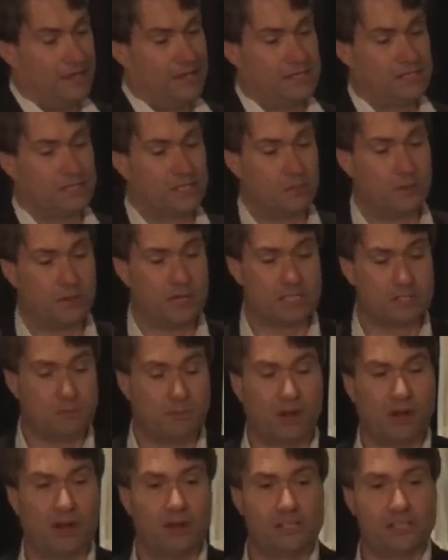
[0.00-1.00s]
So what are
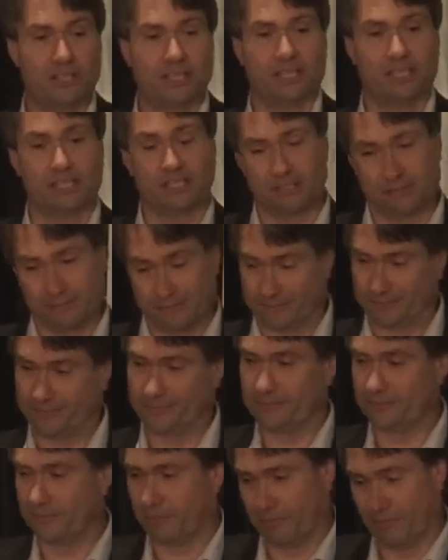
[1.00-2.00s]
tomorrow's things?
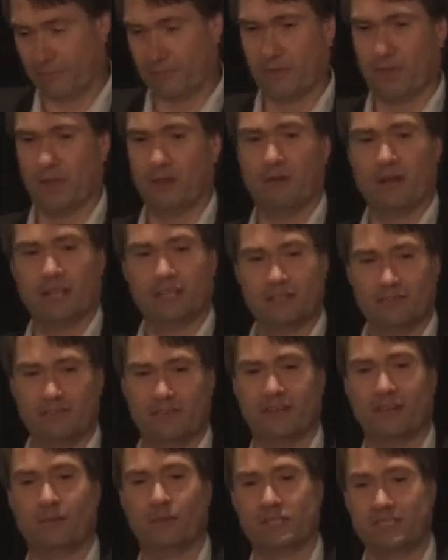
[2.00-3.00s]
I read a
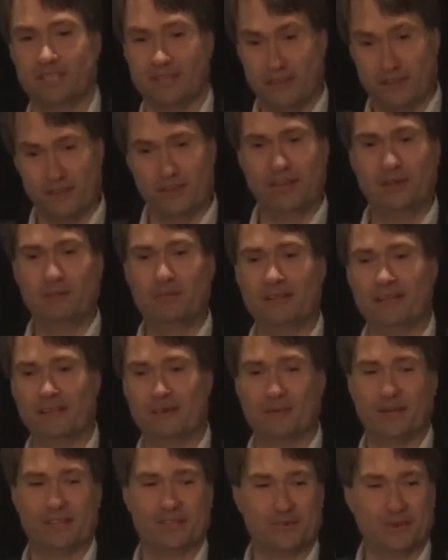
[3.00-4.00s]
different number that said 30 billion
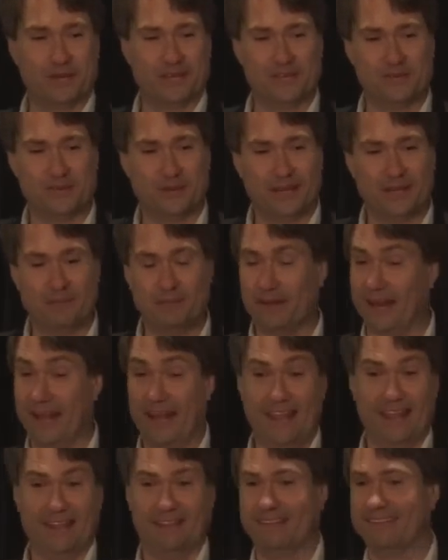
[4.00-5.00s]
by 2020. But
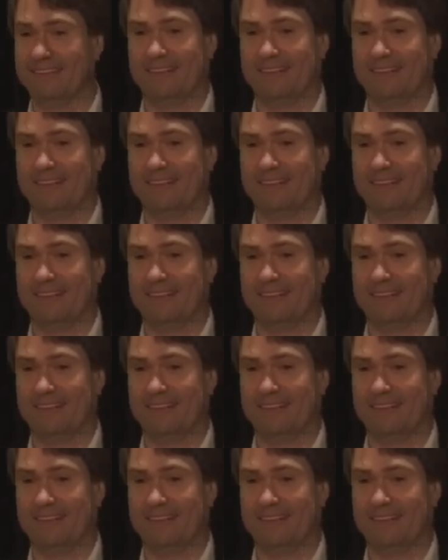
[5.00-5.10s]
hey,